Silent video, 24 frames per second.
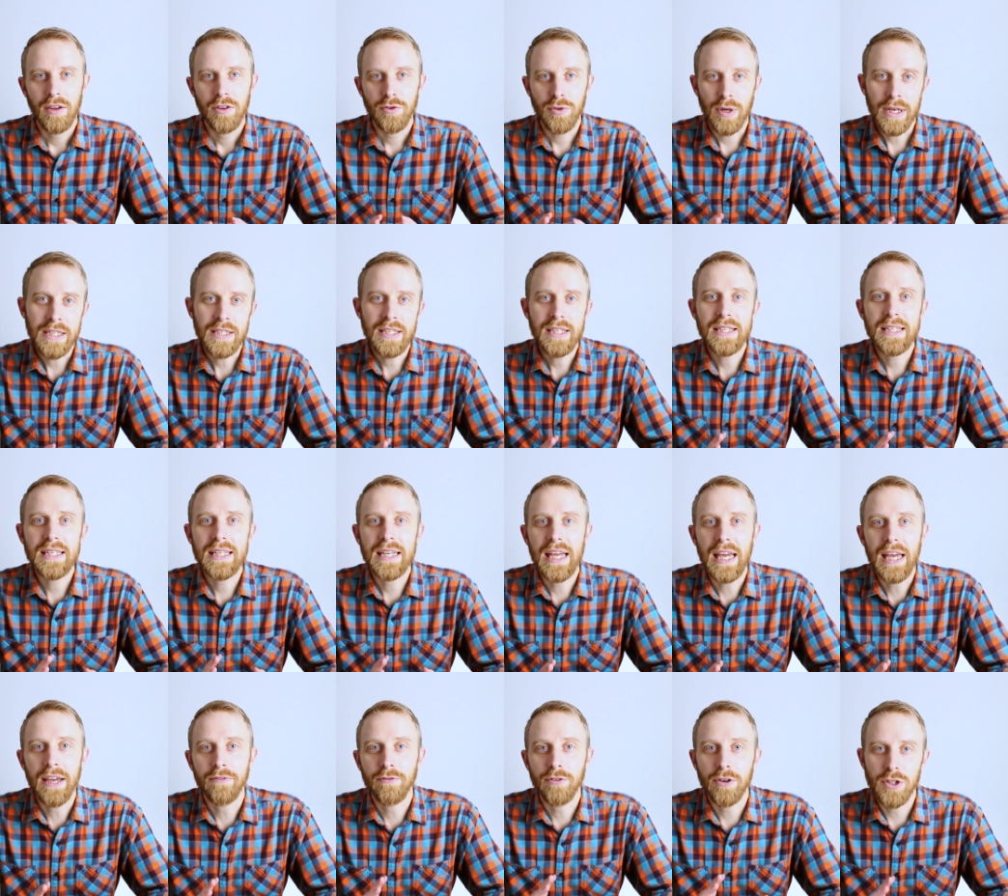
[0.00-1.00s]
Trains is a
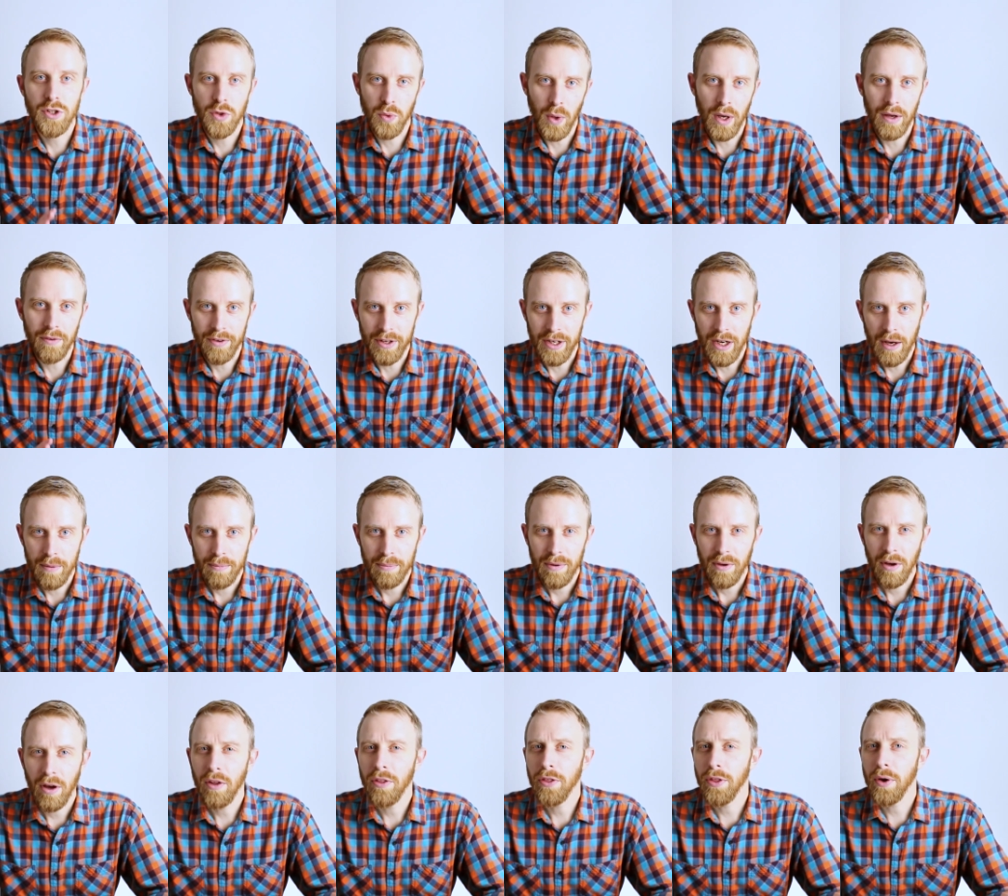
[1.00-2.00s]
game for 12 and up,
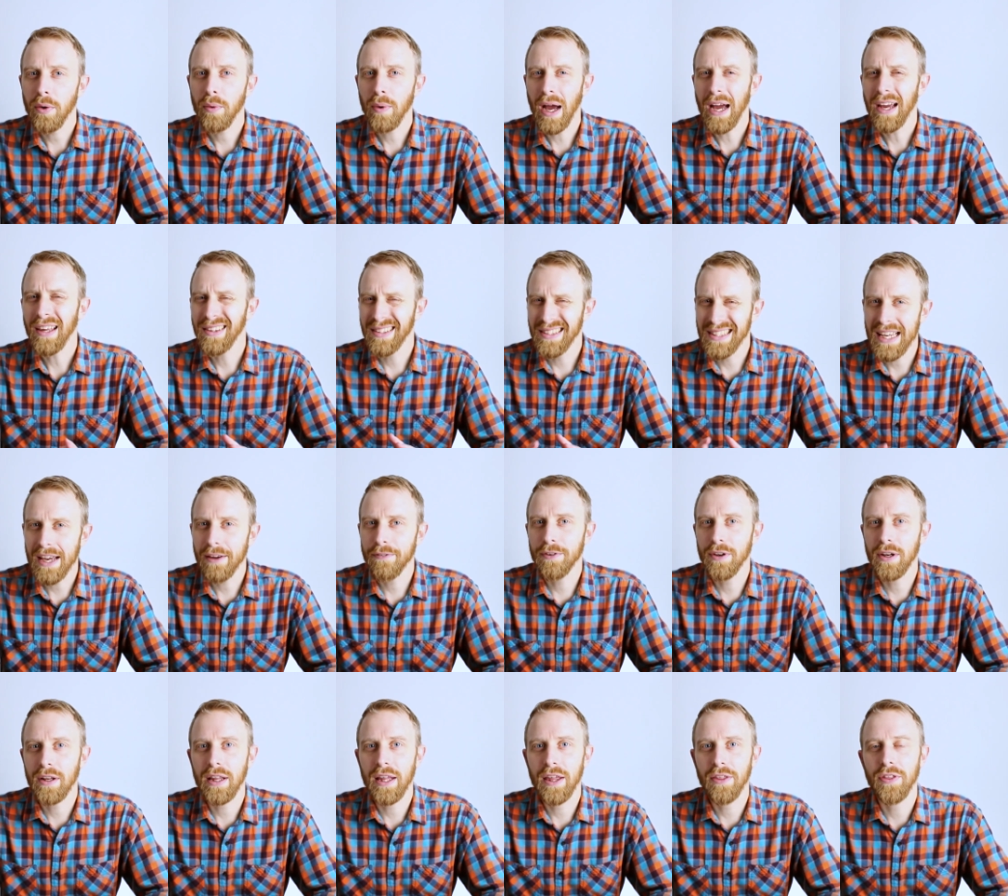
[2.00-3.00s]
although I
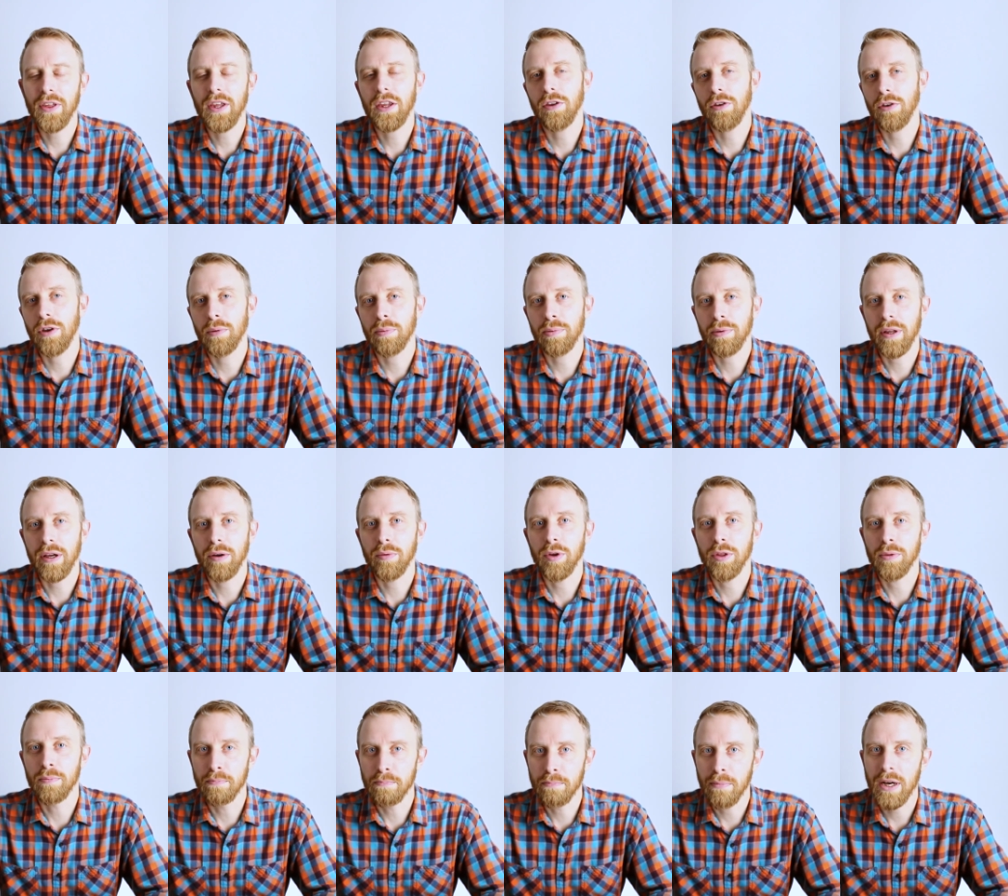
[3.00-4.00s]
definitely think you could play
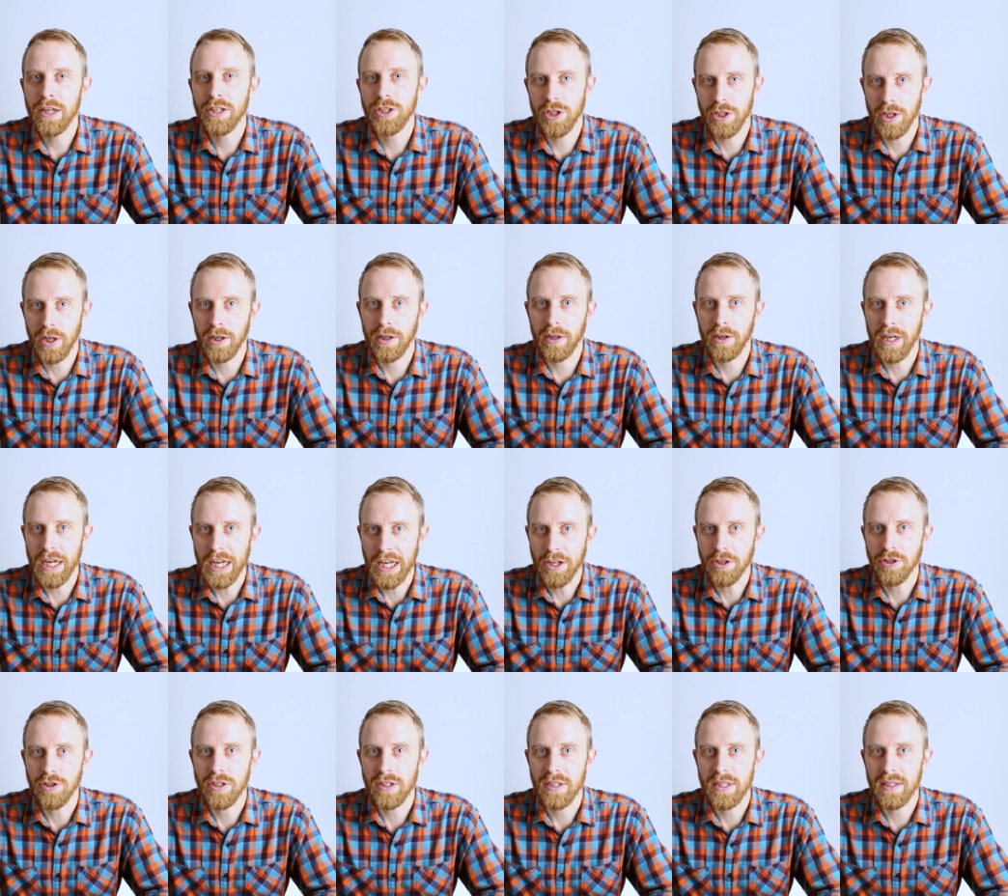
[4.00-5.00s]
with much younger
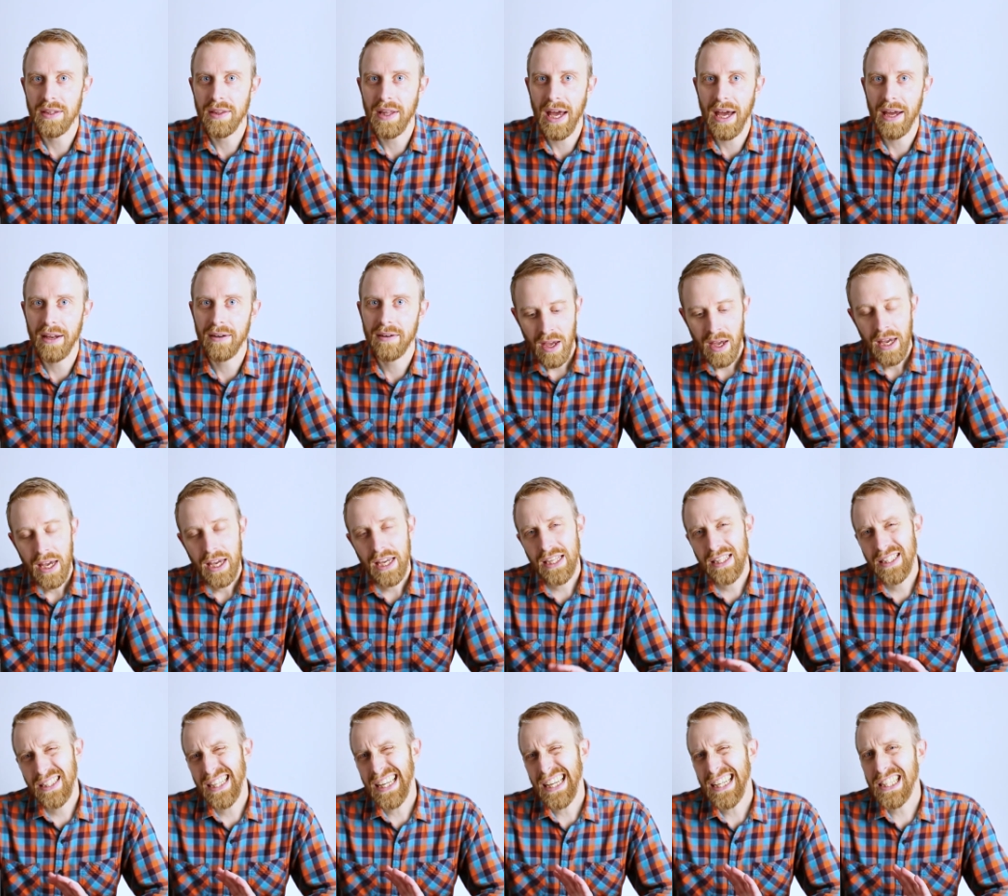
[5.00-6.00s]
ages than that.
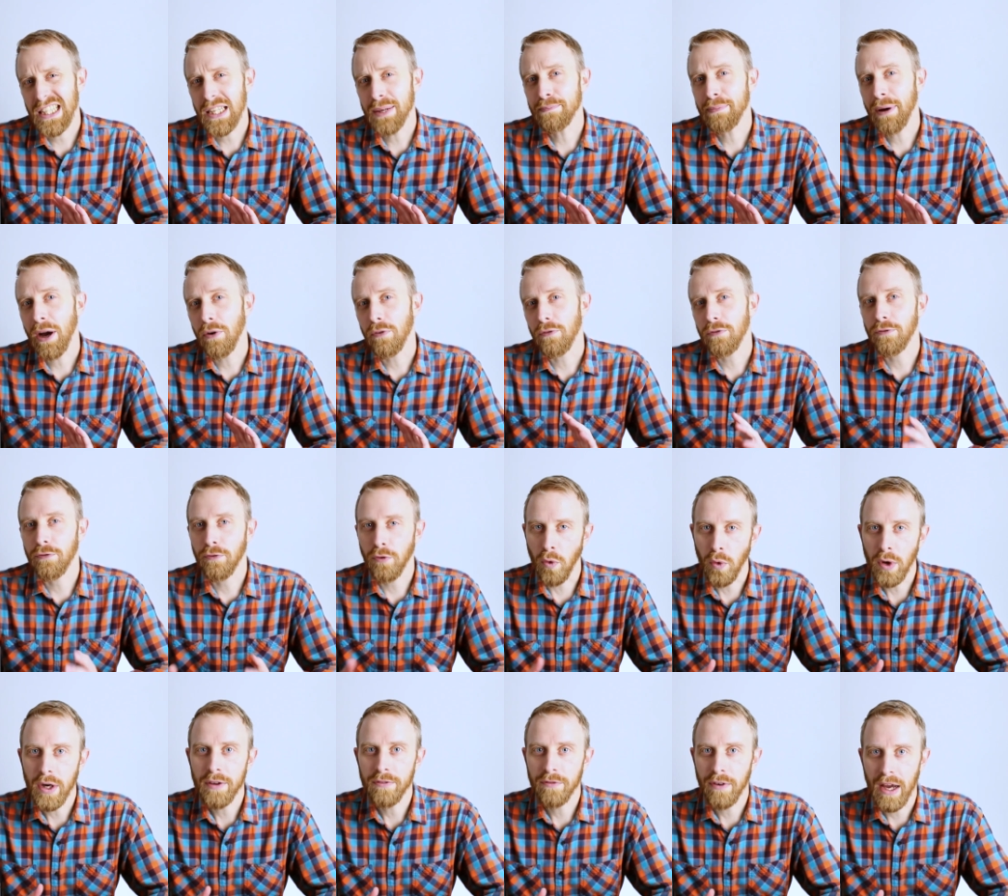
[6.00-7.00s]
It takes about
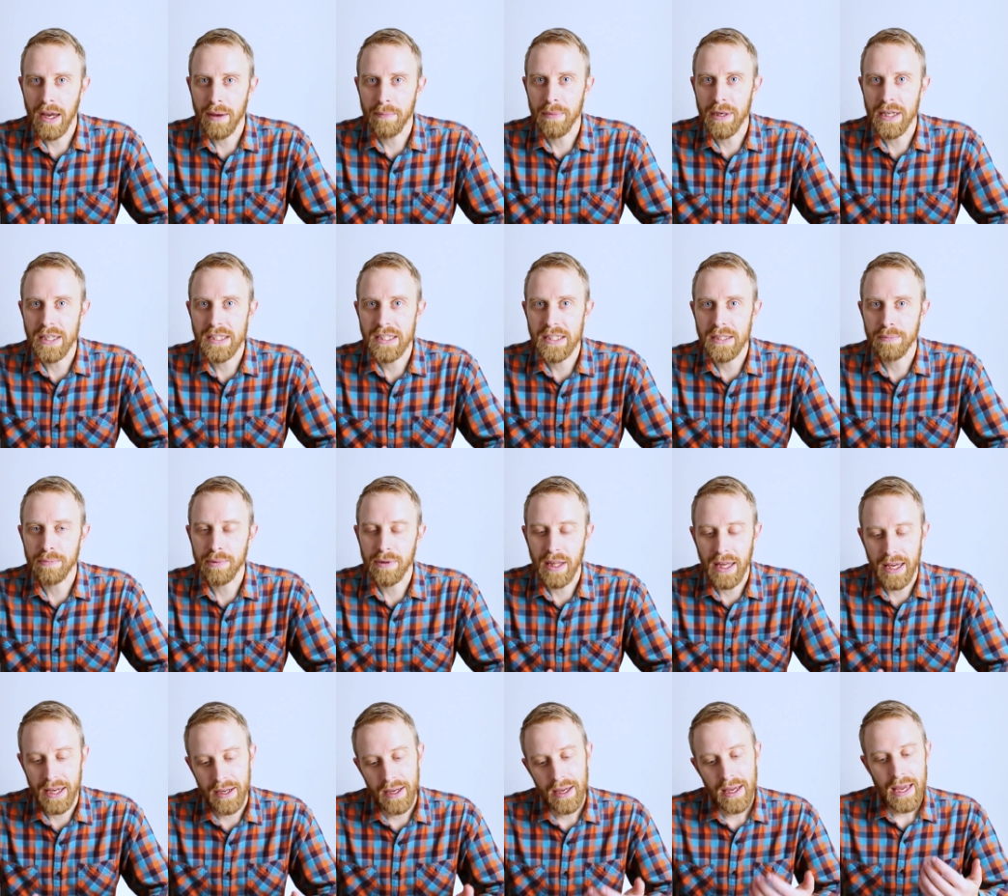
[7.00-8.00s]
45 minutes to
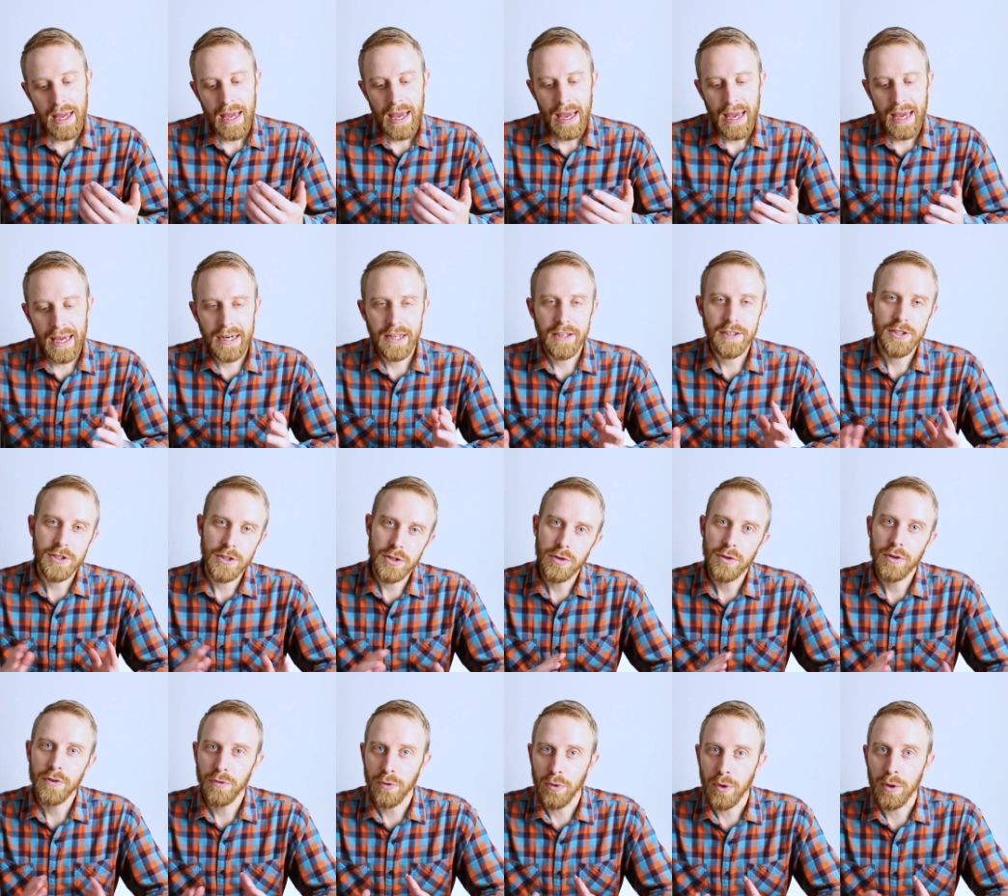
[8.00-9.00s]
play, and it's 2
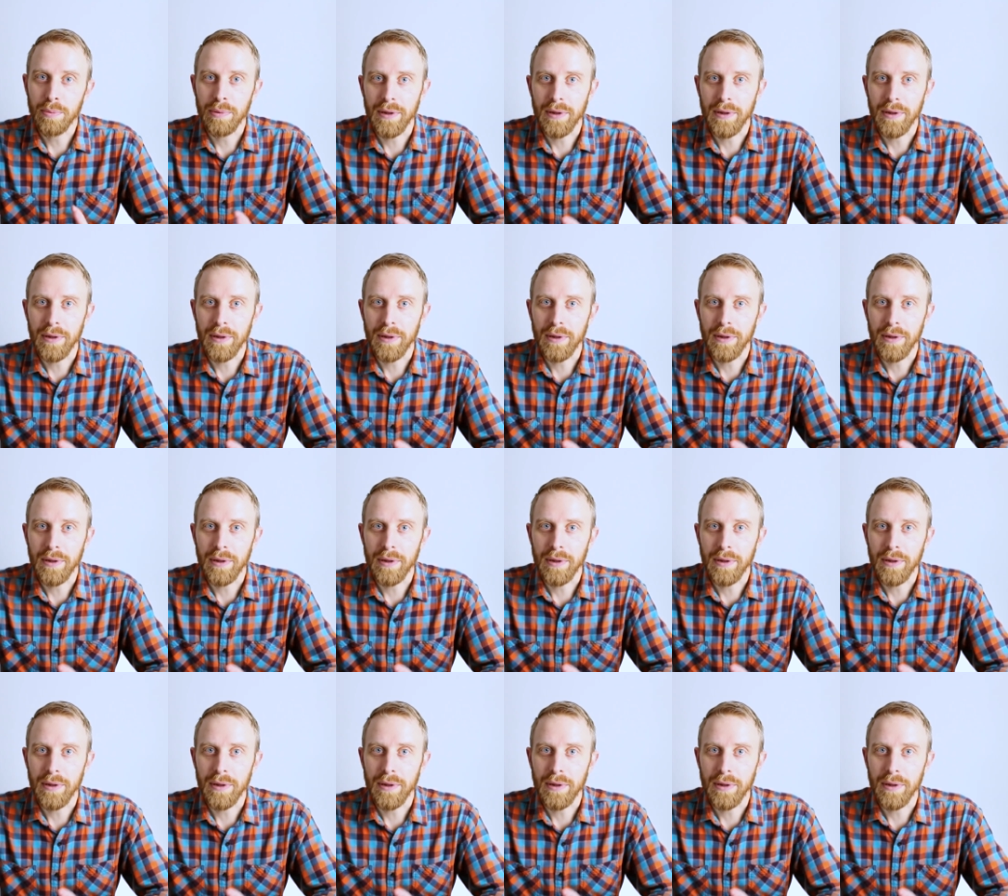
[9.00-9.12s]
to 4